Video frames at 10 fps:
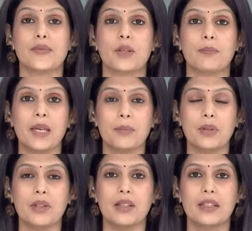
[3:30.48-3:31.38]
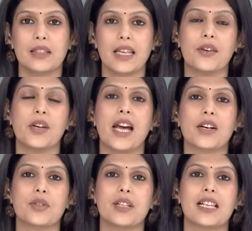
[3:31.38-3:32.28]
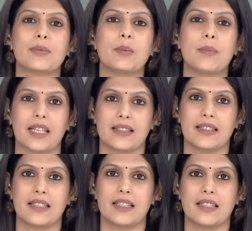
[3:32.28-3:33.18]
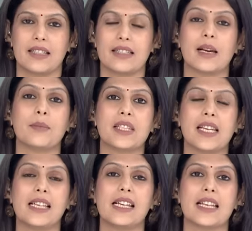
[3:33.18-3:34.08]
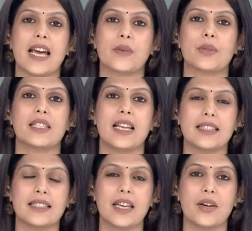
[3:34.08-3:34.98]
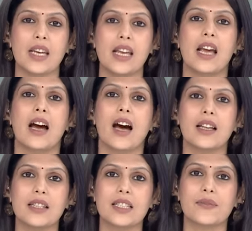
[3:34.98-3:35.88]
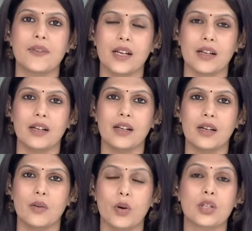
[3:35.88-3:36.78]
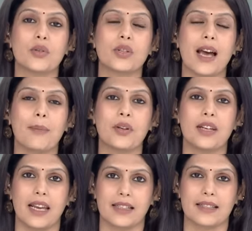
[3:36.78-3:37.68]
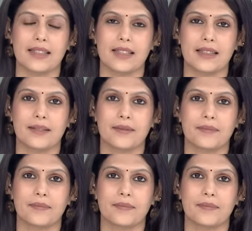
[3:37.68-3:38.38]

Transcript: for the people, their reaction has been mixed. Some say the attack was necessary, others fear what could happen next. I